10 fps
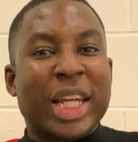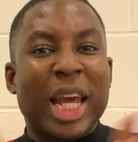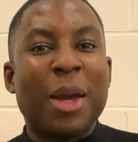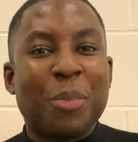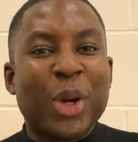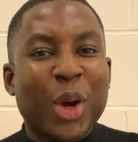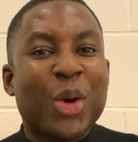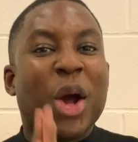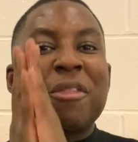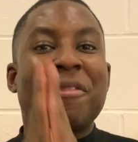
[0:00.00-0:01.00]
keep you,
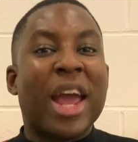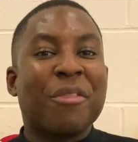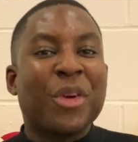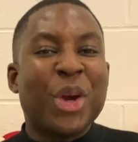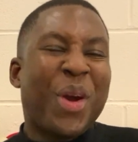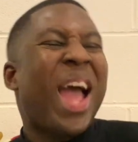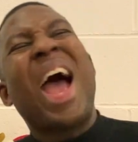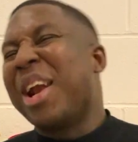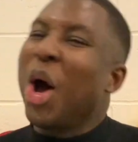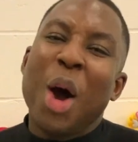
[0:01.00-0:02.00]
God favor you,
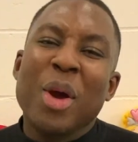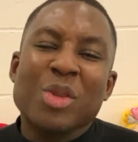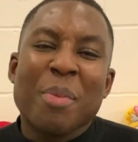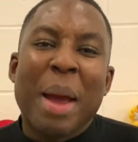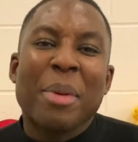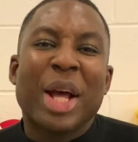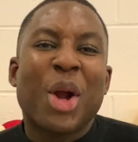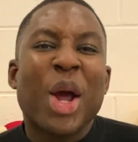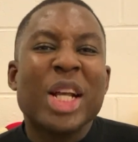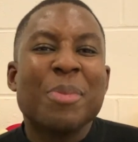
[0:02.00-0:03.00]
and always remember that
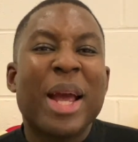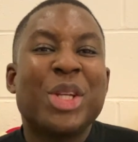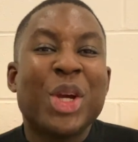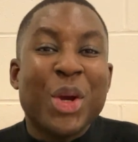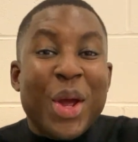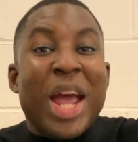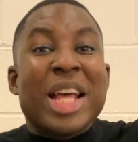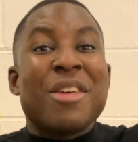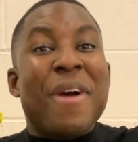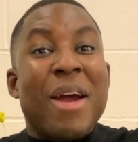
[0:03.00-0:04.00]
God has made you
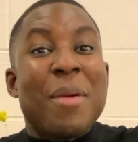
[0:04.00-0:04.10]
the very